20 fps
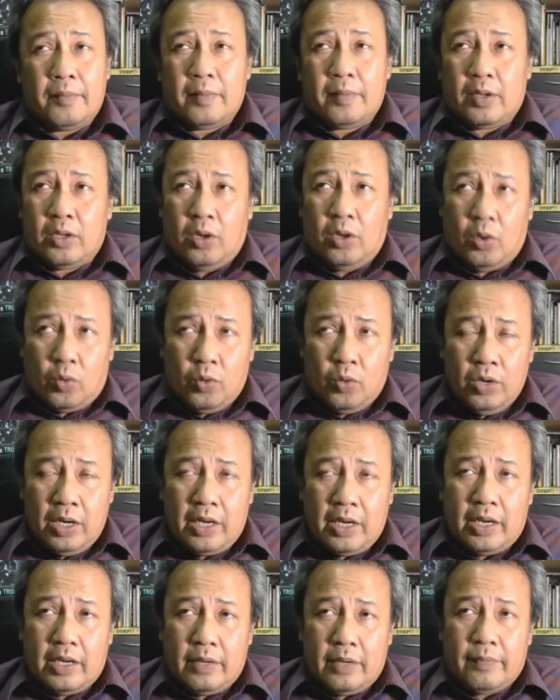Not
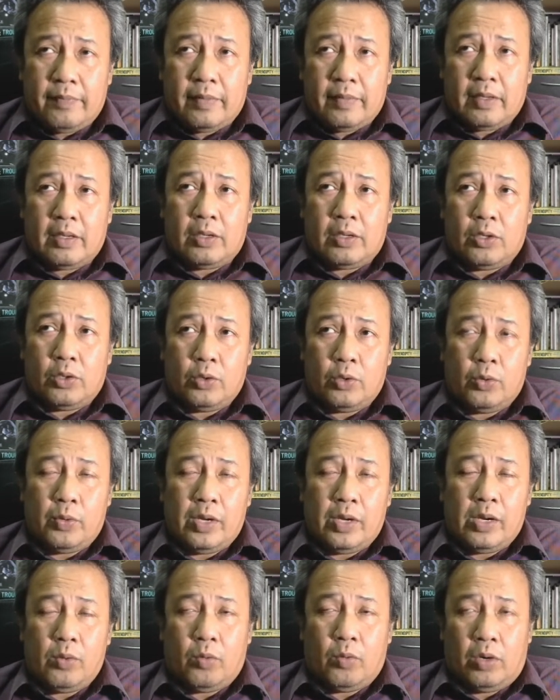only do
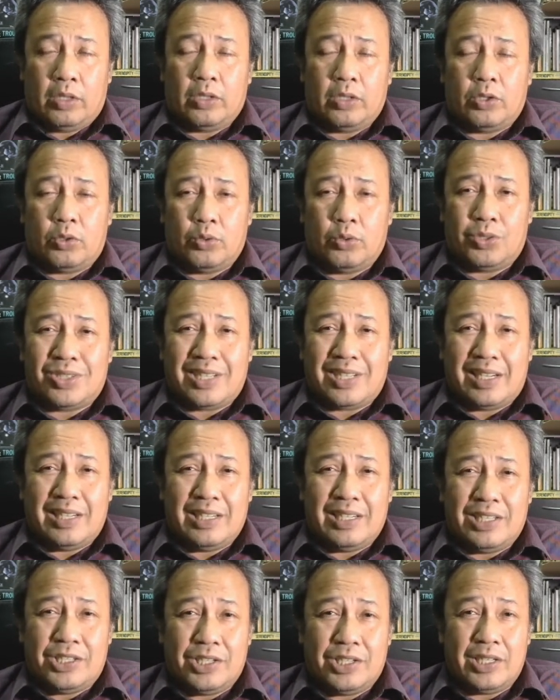we want to
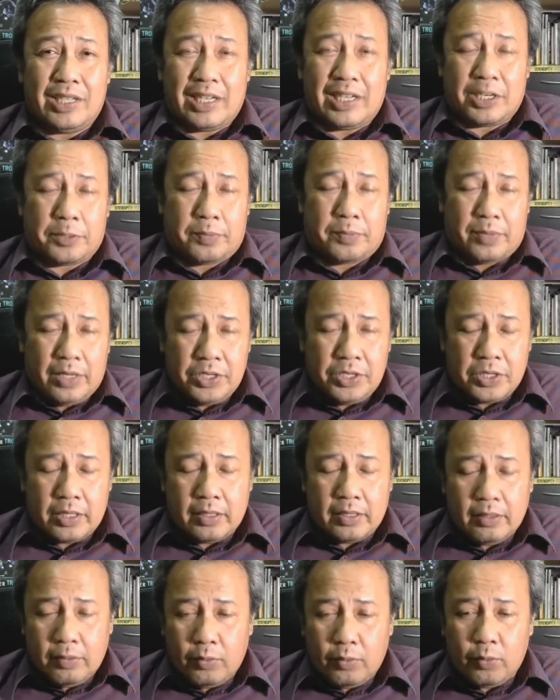study gene
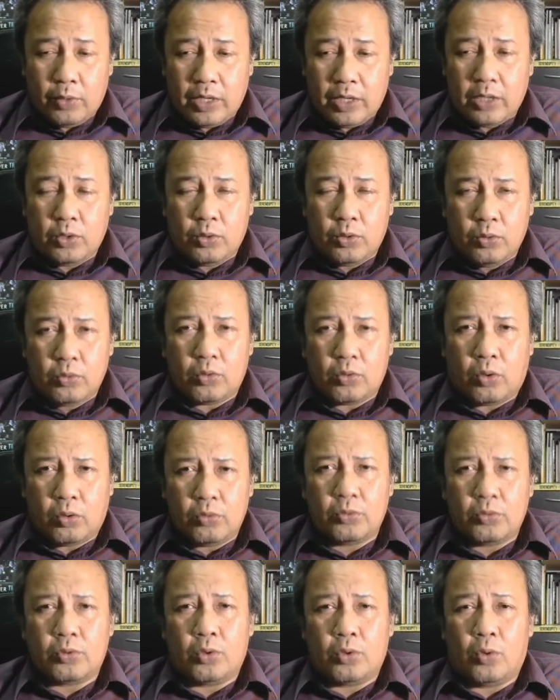expression, we do
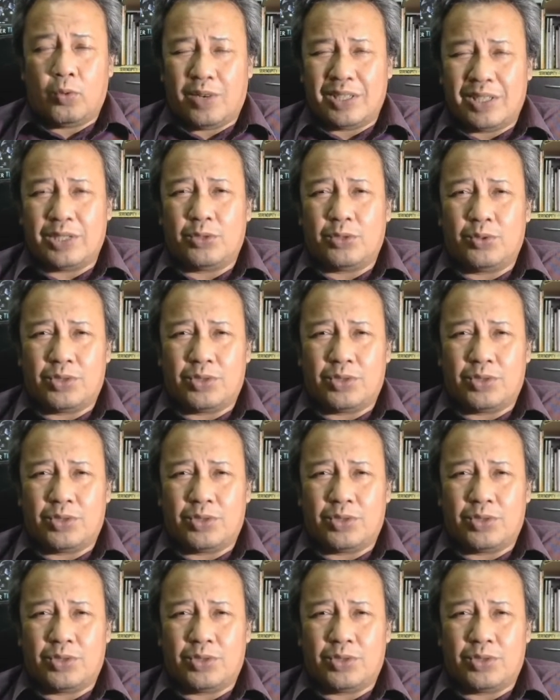also want to